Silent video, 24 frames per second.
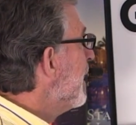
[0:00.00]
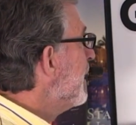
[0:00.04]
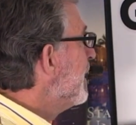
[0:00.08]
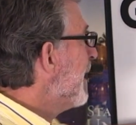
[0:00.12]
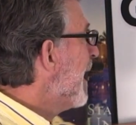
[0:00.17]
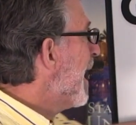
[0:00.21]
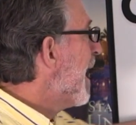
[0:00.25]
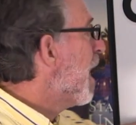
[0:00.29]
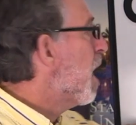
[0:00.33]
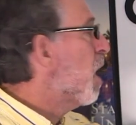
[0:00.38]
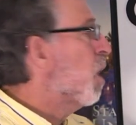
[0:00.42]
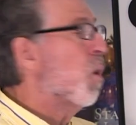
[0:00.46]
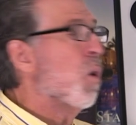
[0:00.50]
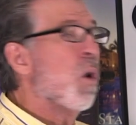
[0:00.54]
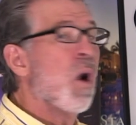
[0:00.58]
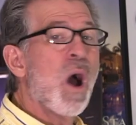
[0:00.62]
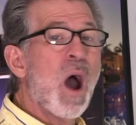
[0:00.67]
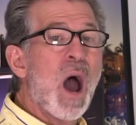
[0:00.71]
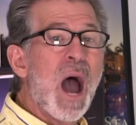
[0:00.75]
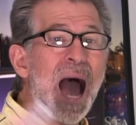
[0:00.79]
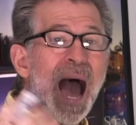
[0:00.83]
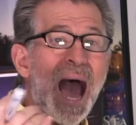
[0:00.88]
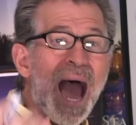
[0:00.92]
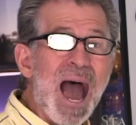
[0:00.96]
now,
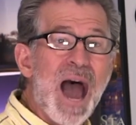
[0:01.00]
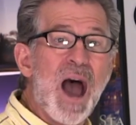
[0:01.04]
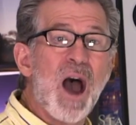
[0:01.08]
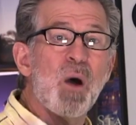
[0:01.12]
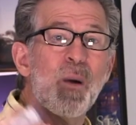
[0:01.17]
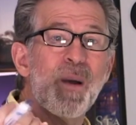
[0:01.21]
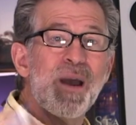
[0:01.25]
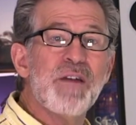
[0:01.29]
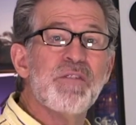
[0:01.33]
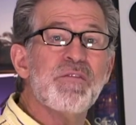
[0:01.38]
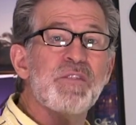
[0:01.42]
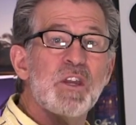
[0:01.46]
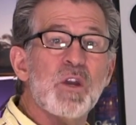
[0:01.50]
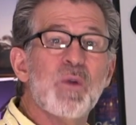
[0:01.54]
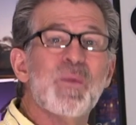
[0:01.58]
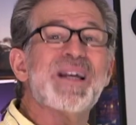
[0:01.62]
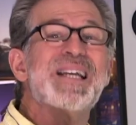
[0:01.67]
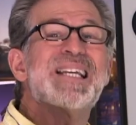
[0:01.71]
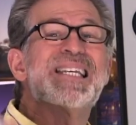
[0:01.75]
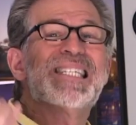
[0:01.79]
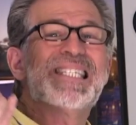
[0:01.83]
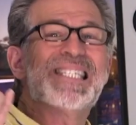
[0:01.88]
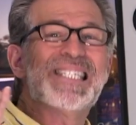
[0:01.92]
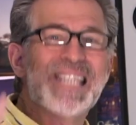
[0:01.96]
how have you
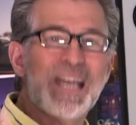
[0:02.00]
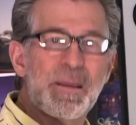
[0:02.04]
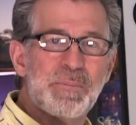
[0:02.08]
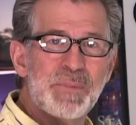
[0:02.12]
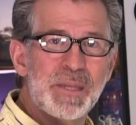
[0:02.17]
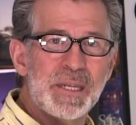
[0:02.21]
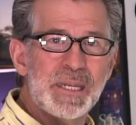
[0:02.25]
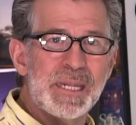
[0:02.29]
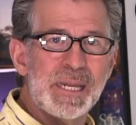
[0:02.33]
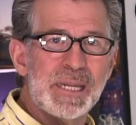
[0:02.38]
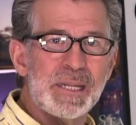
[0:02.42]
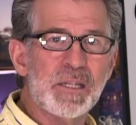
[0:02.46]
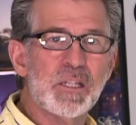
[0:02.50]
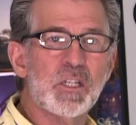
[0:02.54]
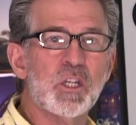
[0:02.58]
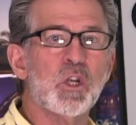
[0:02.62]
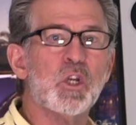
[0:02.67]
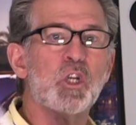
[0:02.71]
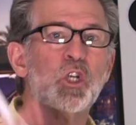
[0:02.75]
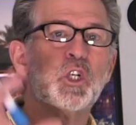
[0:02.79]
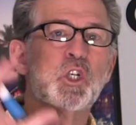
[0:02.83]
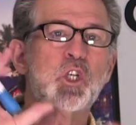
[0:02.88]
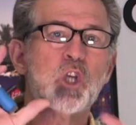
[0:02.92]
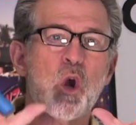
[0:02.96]
accepted it?
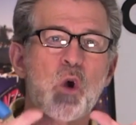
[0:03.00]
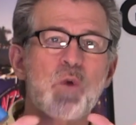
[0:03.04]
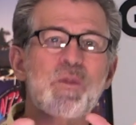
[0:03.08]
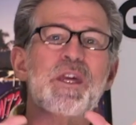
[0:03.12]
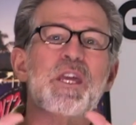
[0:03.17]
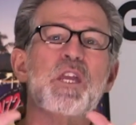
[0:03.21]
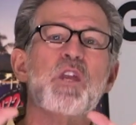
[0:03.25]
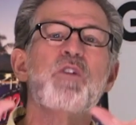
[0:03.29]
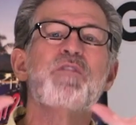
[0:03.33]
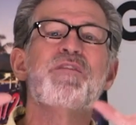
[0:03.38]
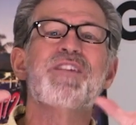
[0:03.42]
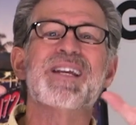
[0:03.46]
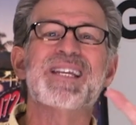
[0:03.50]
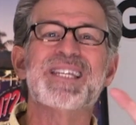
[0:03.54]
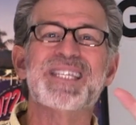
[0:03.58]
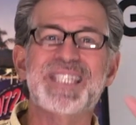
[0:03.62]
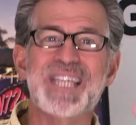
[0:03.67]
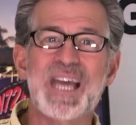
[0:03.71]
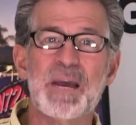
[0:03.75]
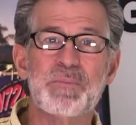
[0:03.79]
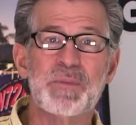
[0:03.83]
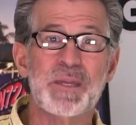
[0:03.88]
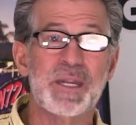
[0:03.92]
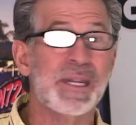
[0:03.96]
To show that you've
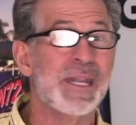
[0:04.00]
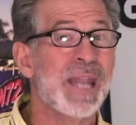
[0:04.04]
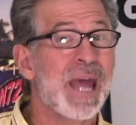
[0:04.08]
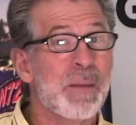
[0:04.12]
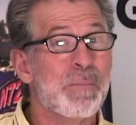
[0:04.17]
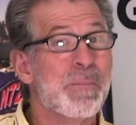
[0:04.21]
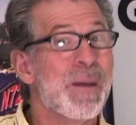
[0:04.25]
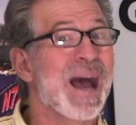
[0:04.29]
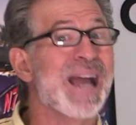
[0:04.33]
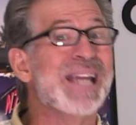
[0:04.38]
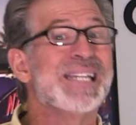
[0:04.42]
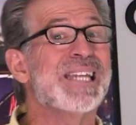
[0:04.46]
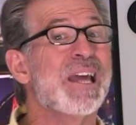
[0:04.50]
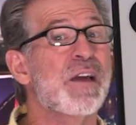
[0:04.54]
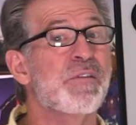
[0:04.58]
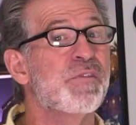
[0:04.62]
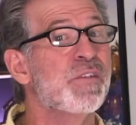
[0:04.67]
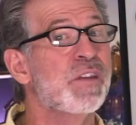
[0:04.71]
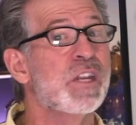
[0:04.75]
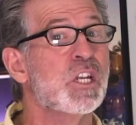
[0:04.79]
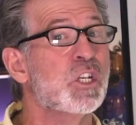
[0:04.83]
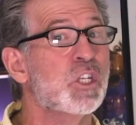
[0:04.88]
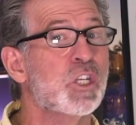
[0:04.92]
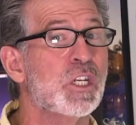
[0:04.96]
accepted it. Now, my
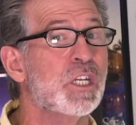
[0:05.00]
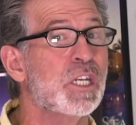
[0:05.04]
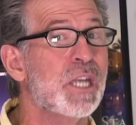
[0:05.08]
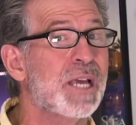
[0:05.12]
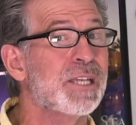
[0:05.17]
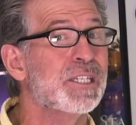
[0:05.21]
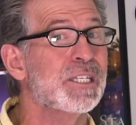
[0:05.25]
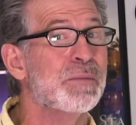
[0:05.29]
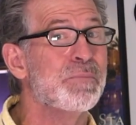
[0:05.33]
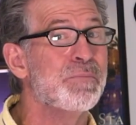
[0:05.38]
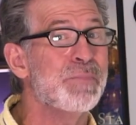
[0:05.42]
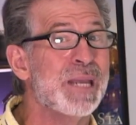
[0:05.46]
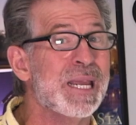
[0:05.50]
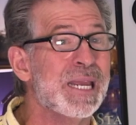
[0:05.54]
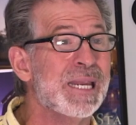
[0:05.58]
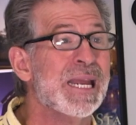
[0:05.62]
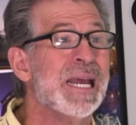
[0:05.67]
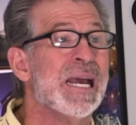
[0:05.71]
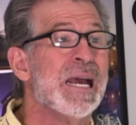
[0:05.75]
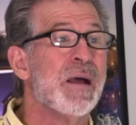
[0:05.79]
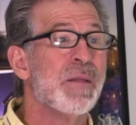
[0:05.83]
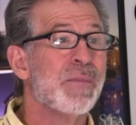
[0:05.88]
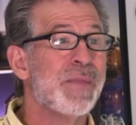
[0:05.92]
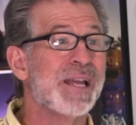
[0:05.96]
definition doesn't
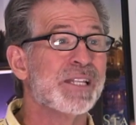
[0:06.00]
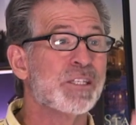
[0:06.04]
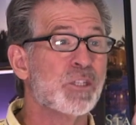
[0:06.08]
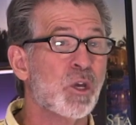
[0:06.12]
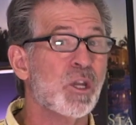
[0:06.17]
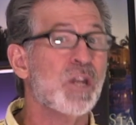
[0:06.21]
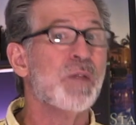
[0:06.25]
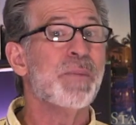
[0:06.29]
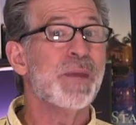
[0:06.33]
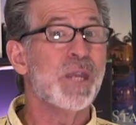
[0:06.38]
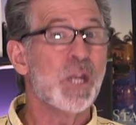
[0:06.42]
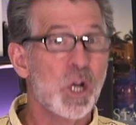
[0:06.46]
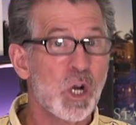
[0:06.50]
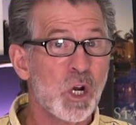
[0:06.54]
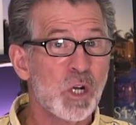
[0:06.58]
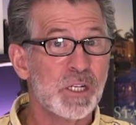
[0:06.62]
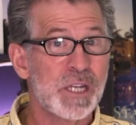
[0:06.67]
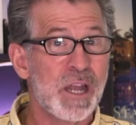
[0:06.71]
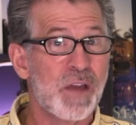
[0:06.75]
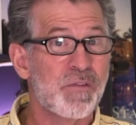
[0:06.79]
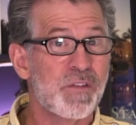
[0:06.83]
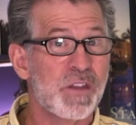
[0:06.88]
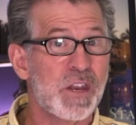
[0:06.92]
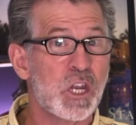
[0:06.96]
mean that's going to be her
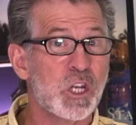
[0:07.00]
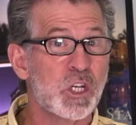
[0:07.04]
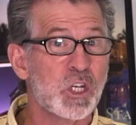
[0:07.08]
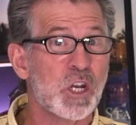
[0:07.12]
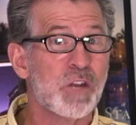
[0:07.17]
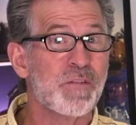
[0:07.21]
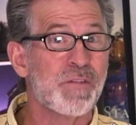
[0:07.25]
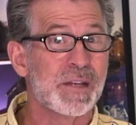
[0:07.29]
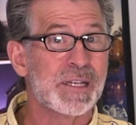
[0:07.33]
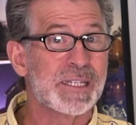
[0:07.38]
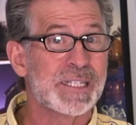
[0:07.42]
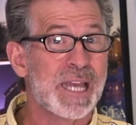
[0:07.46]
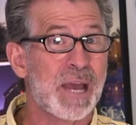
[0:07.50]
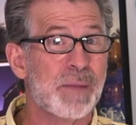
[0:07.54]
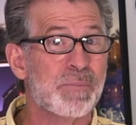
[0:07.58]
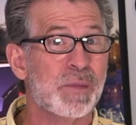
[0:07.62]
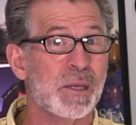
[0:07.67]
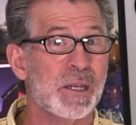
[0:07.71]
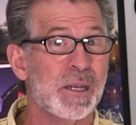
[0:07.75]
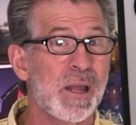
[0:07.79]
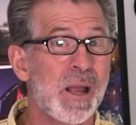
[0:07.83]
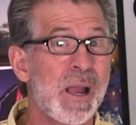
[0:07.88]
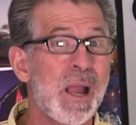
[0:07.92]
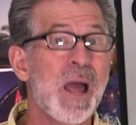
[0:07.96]
definition of
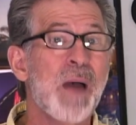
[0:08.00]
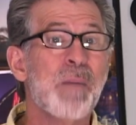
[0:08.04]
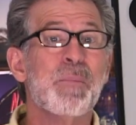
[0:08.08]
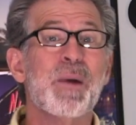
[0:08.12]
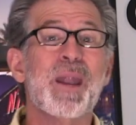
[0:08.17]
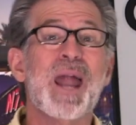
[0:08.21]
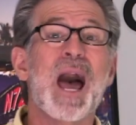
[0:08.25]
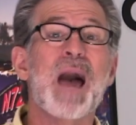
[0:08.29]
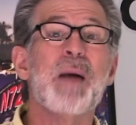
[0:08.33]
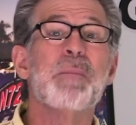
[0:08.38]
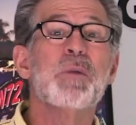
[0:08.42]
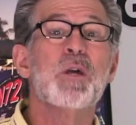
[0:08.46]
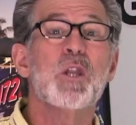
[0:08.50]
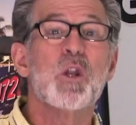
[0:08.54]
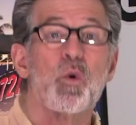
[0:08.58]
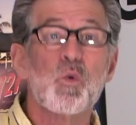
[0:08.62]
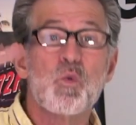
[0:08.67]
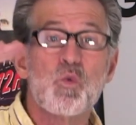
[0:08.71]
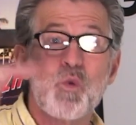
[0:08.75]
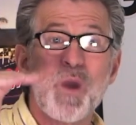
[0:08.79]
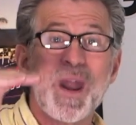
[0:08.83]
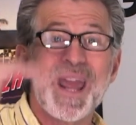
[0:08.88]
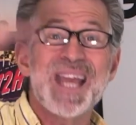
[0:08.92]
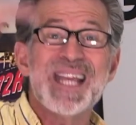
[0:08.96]
accepted, but I'm going to
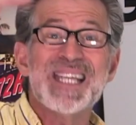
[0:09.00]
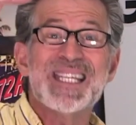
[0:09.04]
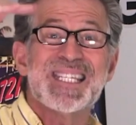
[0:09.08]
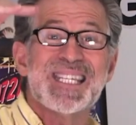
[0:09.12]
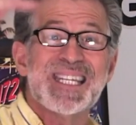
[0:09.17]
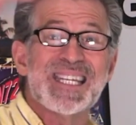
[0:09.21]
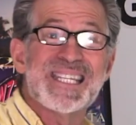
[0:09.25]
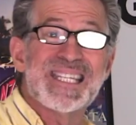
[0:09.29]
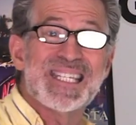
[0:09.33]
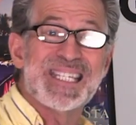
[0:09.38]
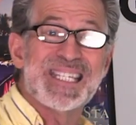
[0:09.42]
raise the